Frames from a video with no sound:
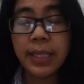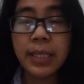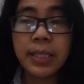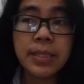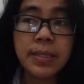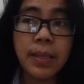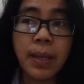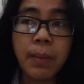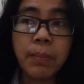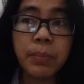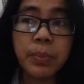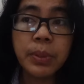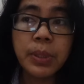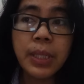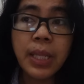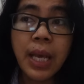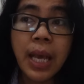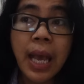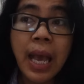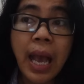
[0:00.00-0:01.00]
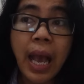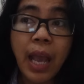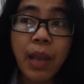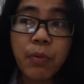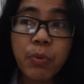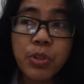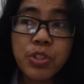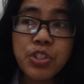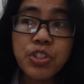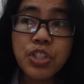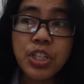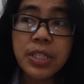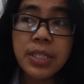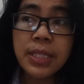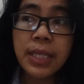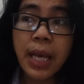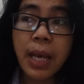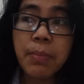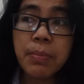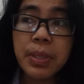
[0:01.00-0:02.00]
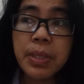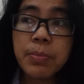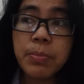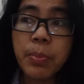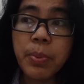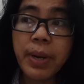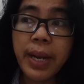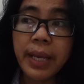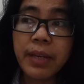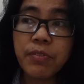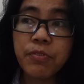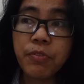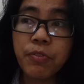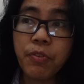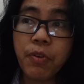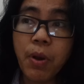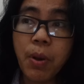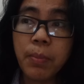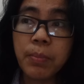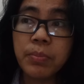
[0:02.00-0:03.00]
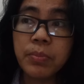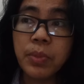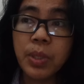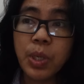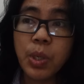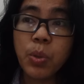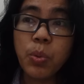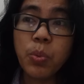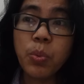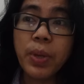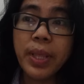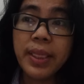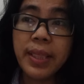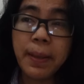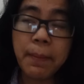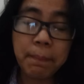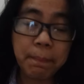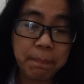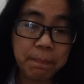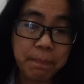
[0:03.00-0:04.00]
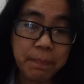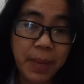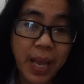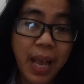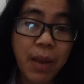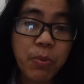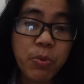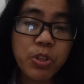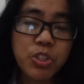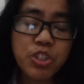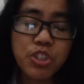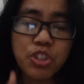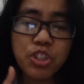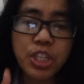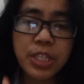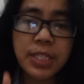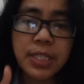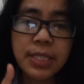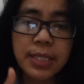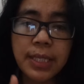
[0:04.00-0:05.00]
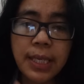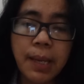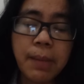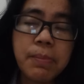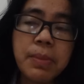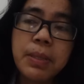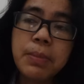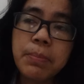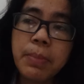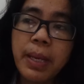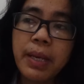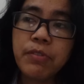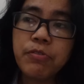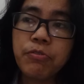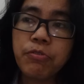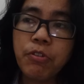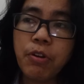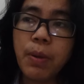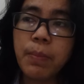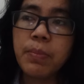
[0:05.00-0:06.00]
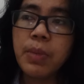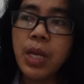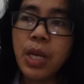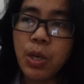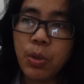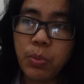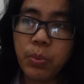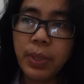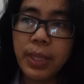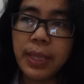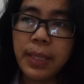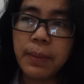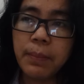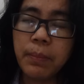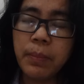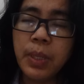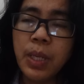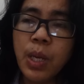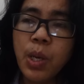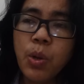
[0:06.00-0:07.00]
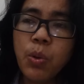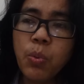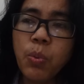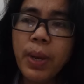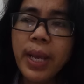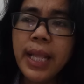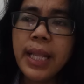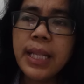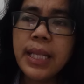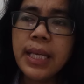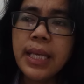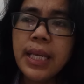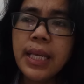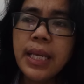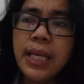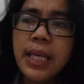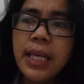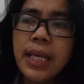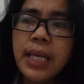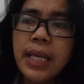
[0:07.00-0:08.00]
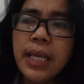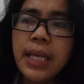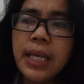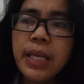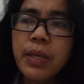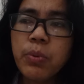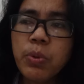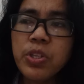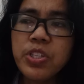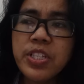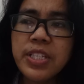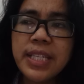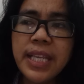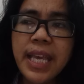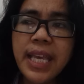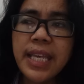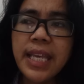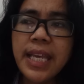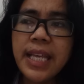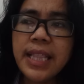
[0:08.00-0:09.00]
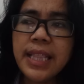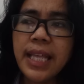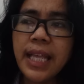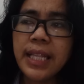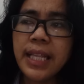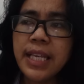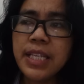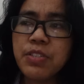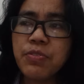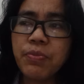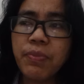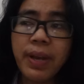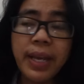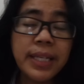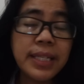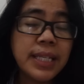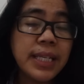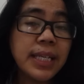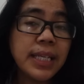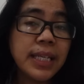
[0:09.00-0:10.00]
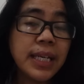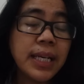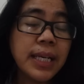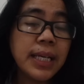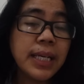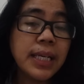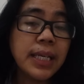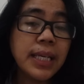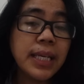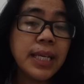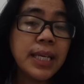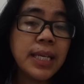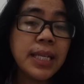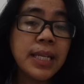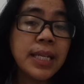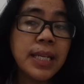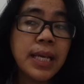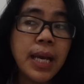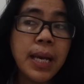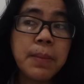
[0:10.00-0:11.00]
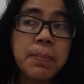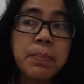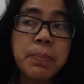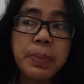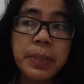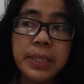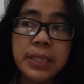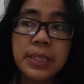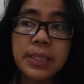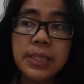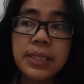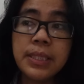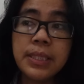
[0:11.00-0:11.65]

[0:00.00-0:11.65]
the example. I was just coming back from Witham. I was just coming back from Witham. Well, he was saying that he's finding in a bit